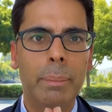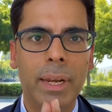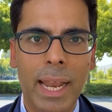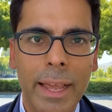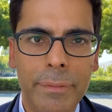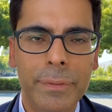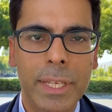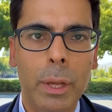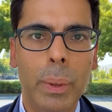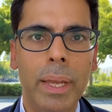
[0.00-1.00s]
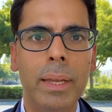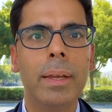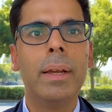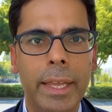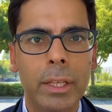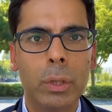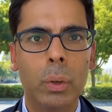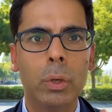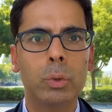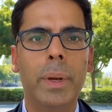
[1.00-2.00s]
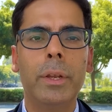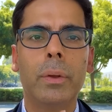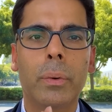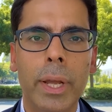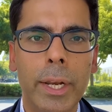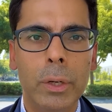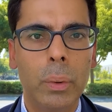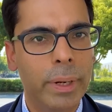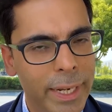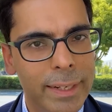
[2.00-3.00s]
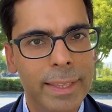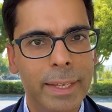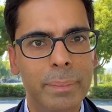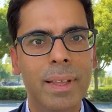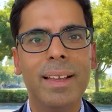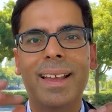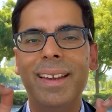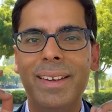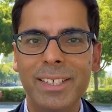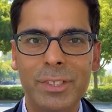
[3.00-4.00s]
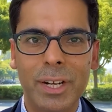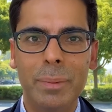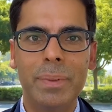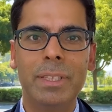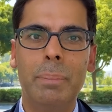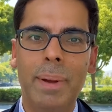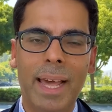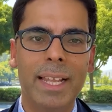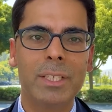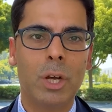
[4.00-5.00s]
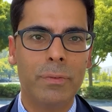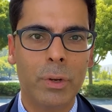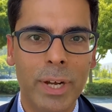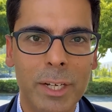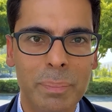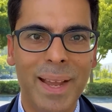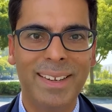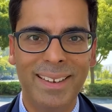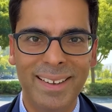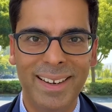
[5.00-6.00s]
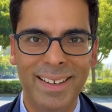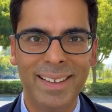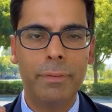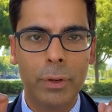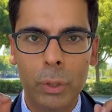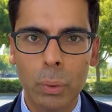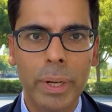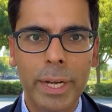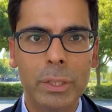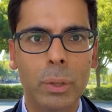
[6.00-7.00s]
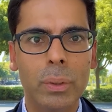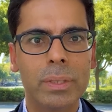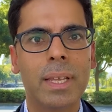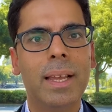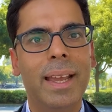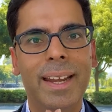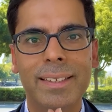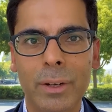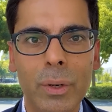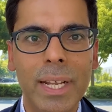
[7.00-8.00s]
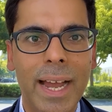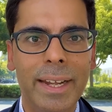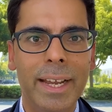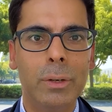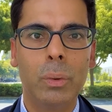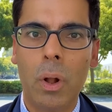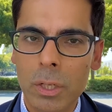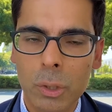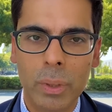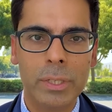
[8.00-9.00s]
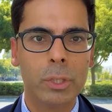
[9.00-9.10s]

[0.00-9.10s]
can be life-saving, taking those when you really don't need them can disrupt the balance of your gut bacteria. If you do need those, it is a good idea to also